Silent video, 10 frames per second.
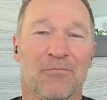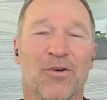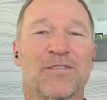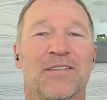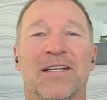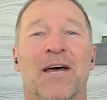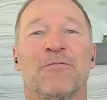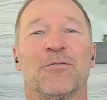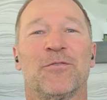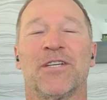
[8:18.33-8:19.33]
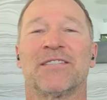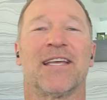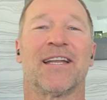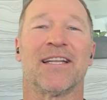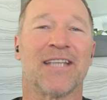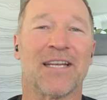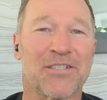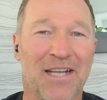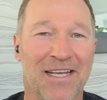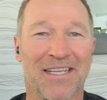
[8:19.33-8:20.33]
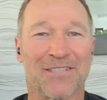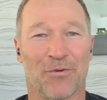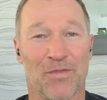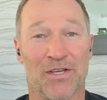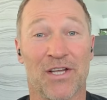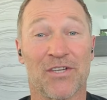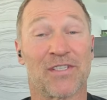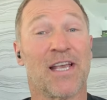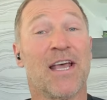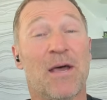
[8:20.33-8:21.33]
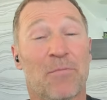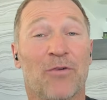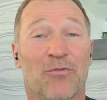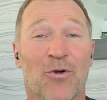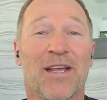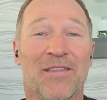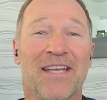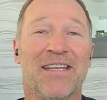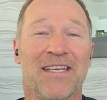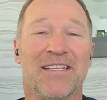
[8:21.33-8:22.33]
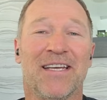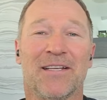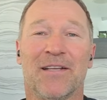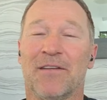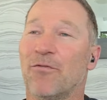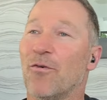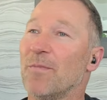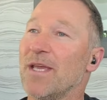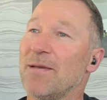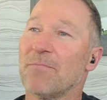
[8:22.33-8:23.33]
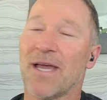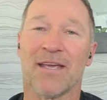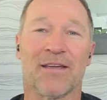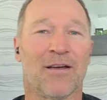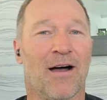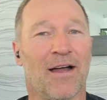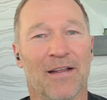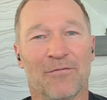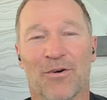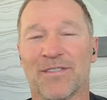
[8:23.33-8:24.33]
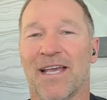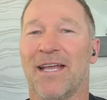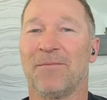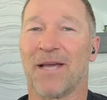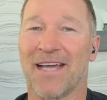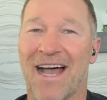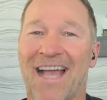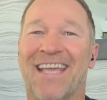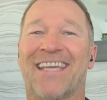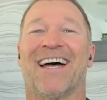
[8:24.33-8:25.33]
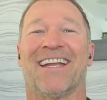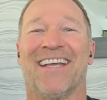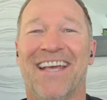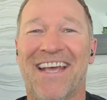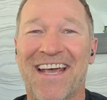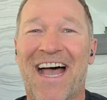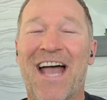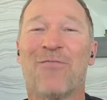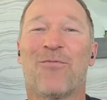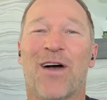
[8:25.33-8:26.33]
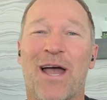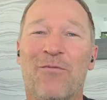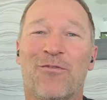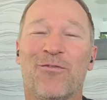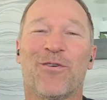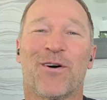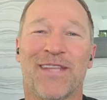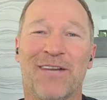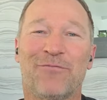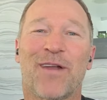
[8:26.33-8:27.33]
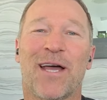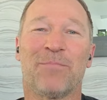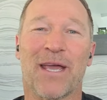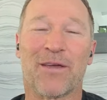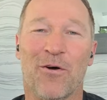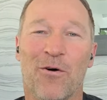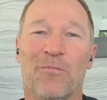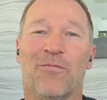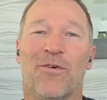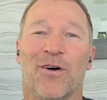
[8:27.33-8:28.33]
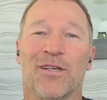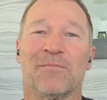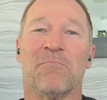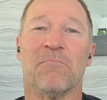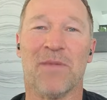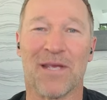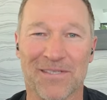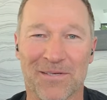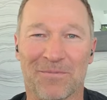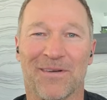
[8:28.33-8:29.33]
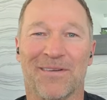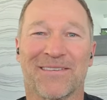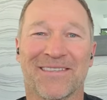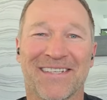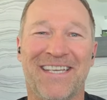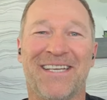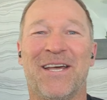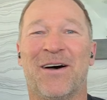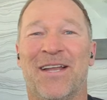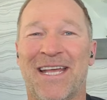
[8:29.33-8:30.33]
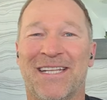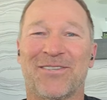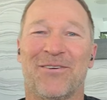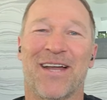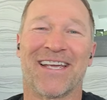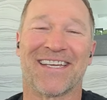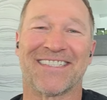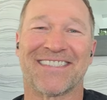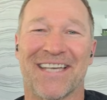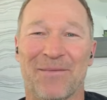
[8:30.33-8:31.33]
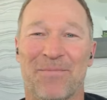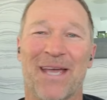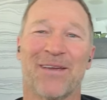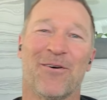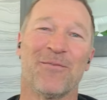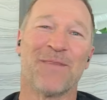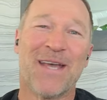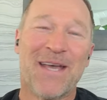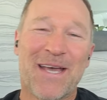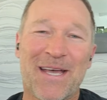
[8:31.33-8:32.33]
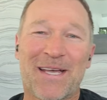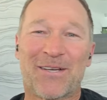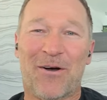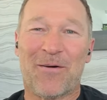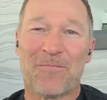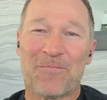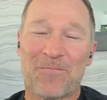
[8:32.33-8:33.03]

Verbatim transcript: it wasn't enough to just get attention, I guess, from the judges. But Roland that year did, and for me, my God, that was a headbanger. I flew that flight back home was miserable. You know, that's all I can say. Man, I want to